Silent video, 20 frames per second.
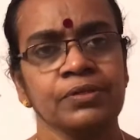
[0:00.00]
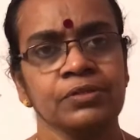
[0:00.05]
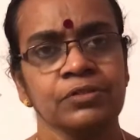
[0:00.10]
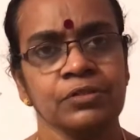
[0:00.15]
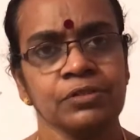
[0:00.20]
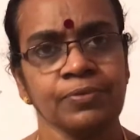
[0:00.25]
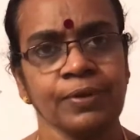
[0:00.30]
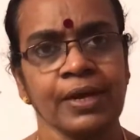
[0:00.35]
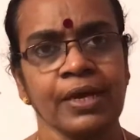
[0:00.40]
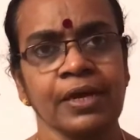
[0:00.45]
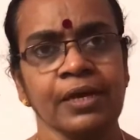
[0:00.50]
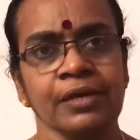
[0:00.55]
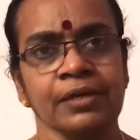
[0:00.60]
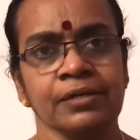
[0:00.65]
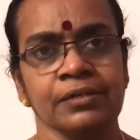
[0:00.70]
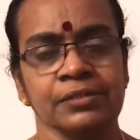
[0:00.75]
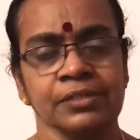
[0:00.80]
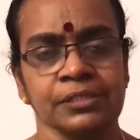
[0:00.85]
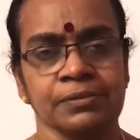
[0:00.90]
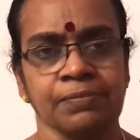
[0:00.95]

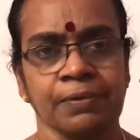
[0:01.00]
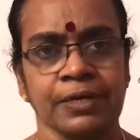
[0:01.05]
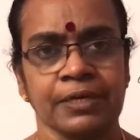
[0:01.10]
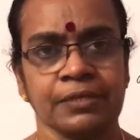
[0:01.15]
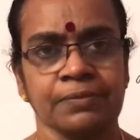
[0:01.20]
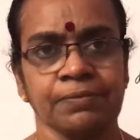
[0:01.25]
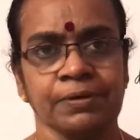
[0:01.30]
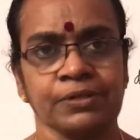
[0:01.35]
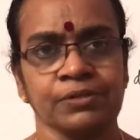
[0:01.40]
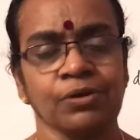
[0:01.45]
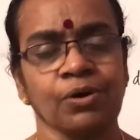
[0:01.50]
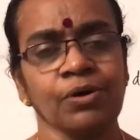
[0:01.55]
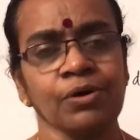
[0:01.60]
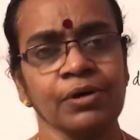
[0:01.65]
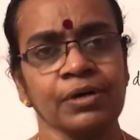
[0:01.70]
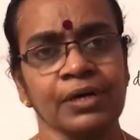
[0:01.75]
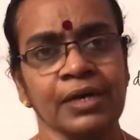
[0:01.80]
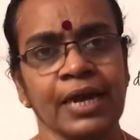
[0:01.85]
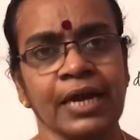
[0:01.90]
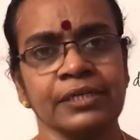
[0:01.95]
sway displacement
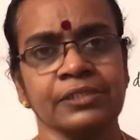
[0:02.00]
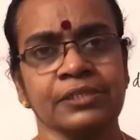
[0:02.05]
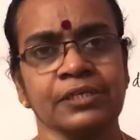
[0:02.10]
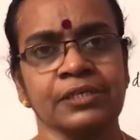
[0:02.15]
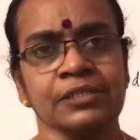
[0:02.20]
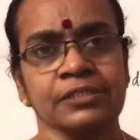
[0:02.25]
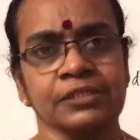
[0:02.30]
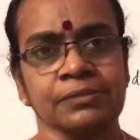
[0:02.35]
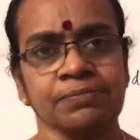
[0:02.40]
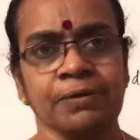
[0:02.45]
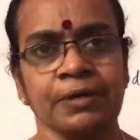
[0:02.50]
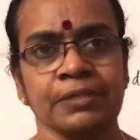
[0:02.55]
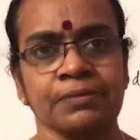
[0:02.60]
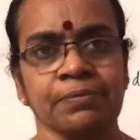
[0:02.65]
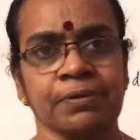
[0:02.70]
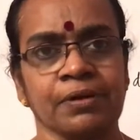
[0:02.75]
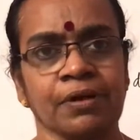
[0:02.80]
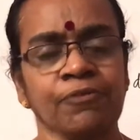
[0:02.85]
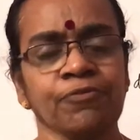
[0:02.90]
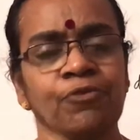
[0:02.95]
or lateral
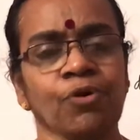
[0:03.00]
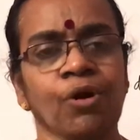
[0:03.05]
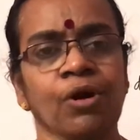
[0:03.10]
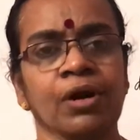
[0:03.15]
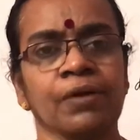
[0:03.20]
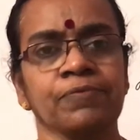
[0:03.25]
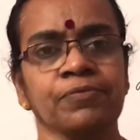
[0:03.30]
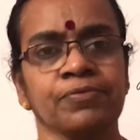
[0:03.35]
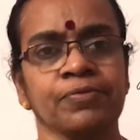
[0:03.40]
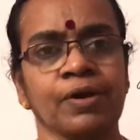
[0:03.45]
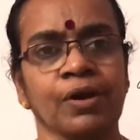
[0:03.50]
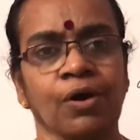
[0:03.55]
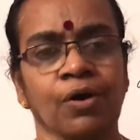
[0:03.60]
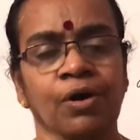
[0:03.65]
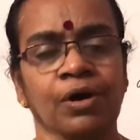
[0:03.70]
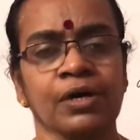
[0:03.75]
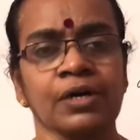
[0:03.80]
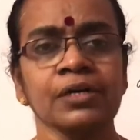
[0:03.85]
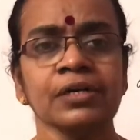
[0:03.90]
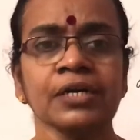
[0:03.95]
displacement of columns will
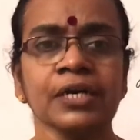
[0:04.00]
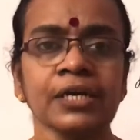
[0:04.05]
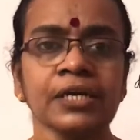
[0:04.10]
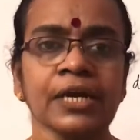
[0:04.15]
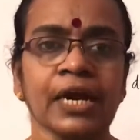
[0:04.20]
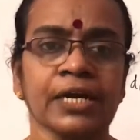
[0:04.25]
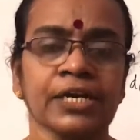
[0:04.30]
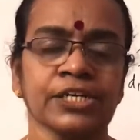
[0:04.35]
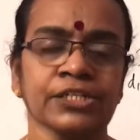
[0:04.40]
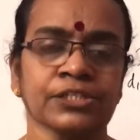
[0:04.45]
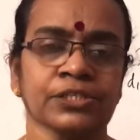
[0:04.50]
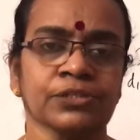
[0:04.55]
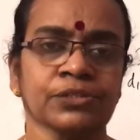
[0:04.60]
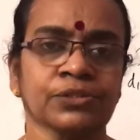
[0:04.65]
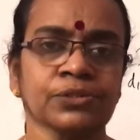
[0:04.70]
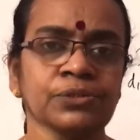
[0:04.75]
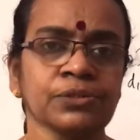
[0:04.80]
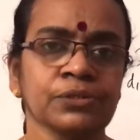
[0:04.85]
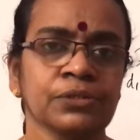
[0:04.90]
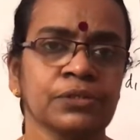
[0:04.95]
occur in addition
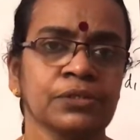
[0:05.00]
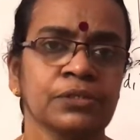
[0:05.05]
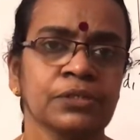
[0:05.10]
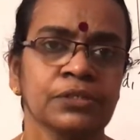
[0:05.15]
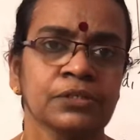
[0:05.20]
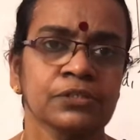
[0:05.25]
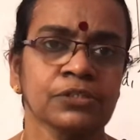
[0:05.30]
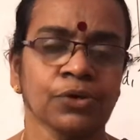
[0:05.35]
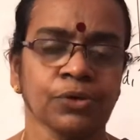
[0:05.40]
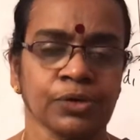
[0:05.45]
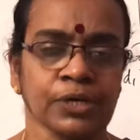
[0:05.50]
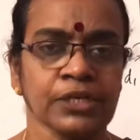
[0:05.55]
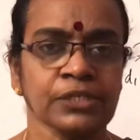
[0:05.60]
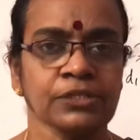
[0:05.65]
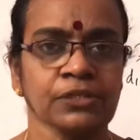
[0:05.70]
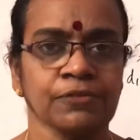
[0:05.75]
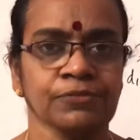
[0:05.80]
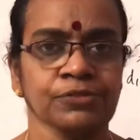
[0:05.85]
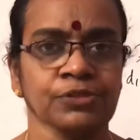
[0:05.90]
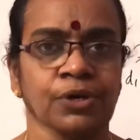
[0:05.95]
to the
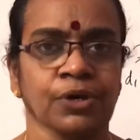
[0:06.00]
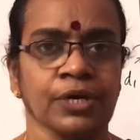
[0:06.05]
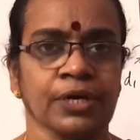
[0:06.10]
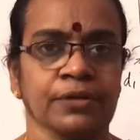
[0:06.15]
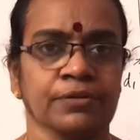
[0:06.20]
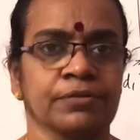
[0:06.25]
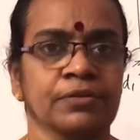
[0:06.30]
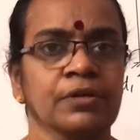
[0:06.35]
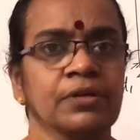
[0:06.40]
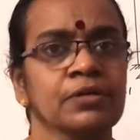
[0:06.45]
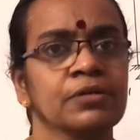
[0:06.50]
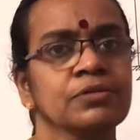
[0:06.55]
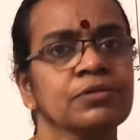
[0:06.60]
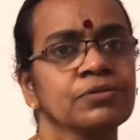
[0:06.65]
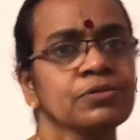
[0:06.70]
rotation of joints.